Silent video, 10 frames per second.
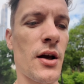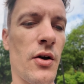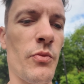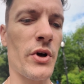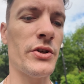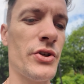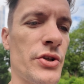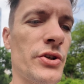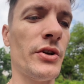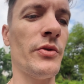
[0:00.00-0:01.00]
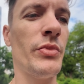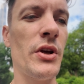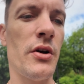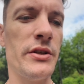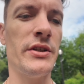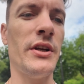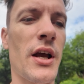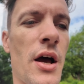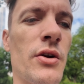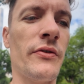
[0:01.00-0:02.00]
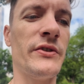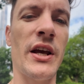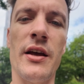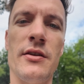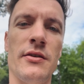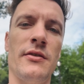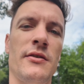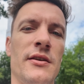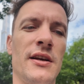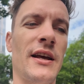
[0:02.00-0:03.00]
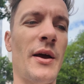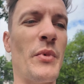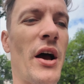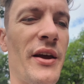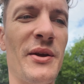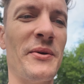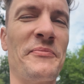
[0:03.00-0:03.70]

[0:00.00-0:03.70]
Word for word: How much uh, Beyonce out of 10 am I?